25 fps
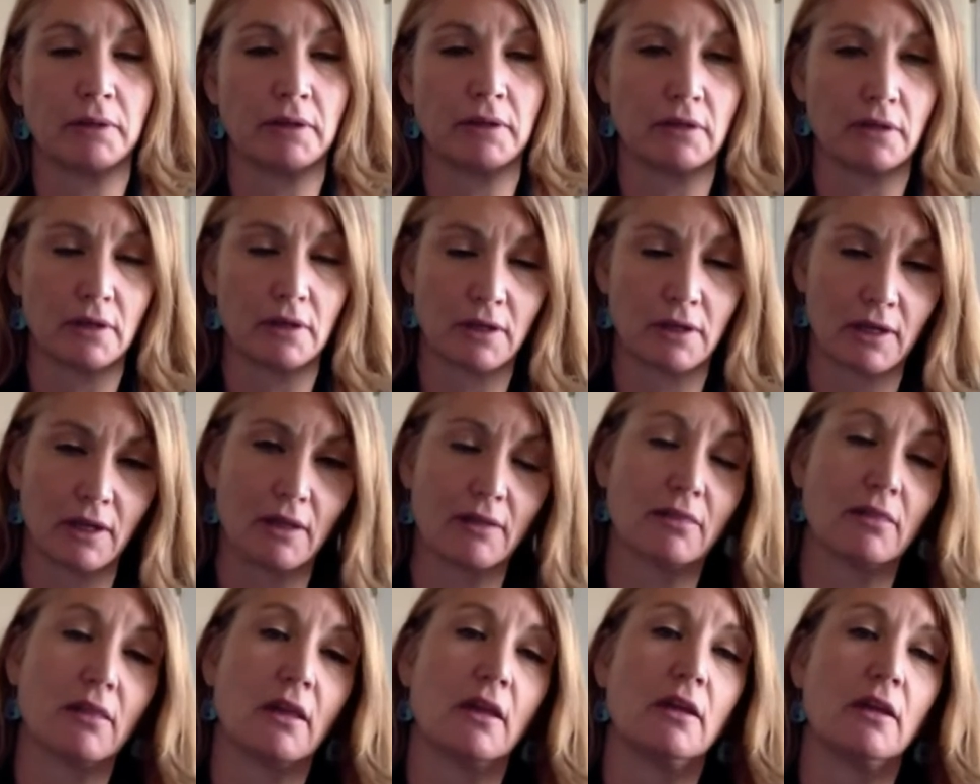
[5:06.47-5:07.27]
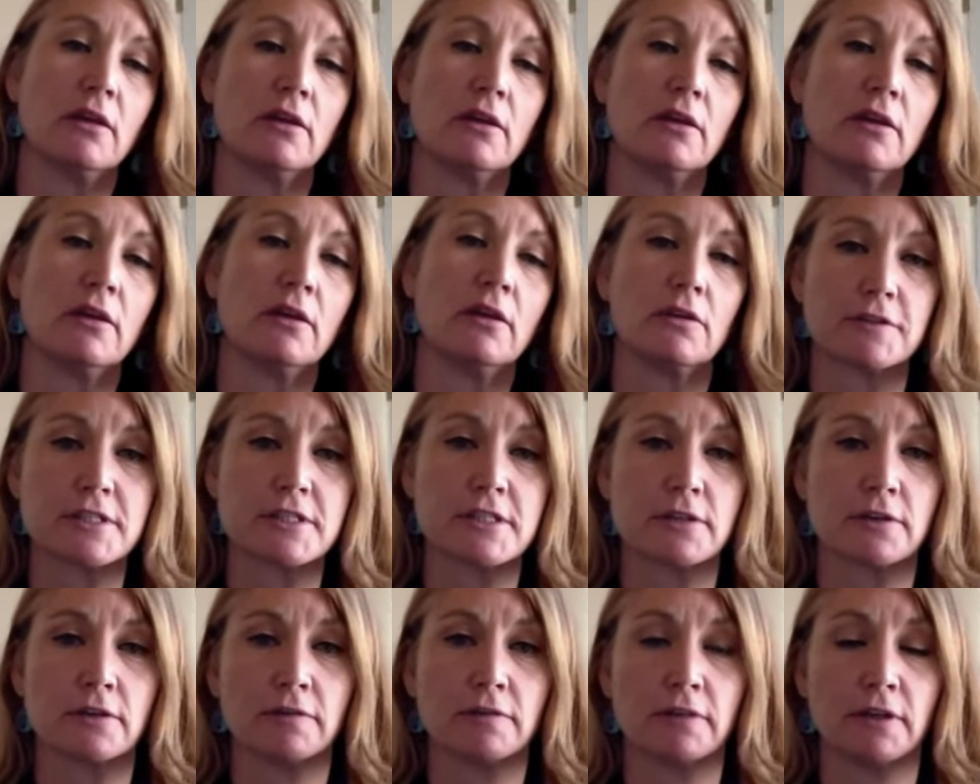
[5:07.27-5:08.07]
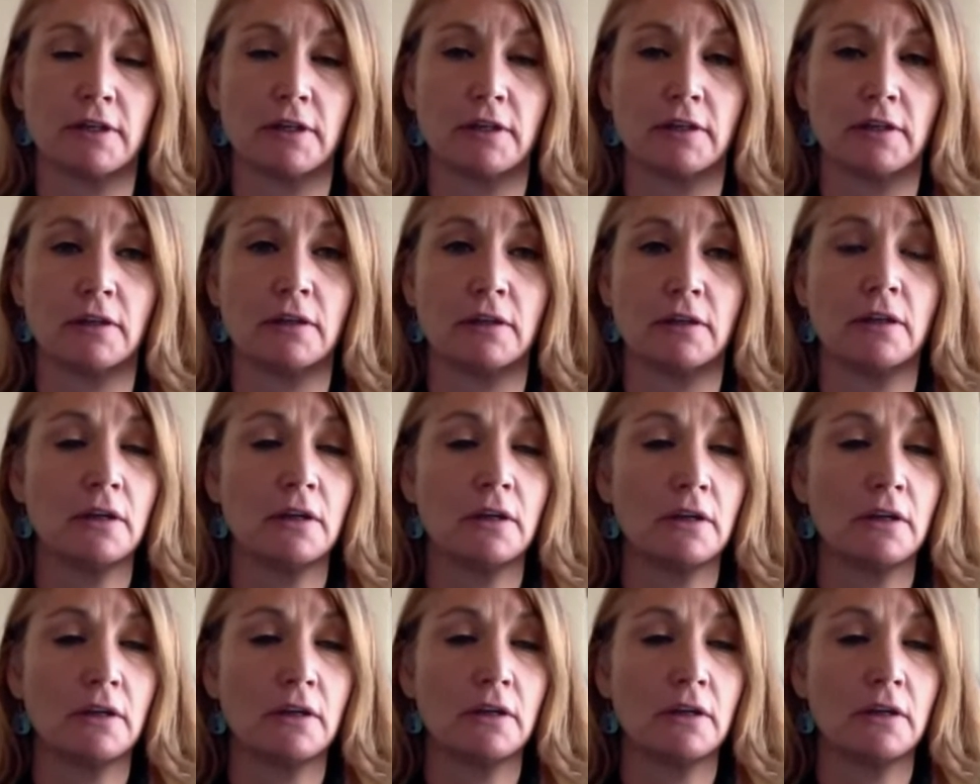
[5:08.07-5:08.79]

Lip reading: And again, thank you for serving and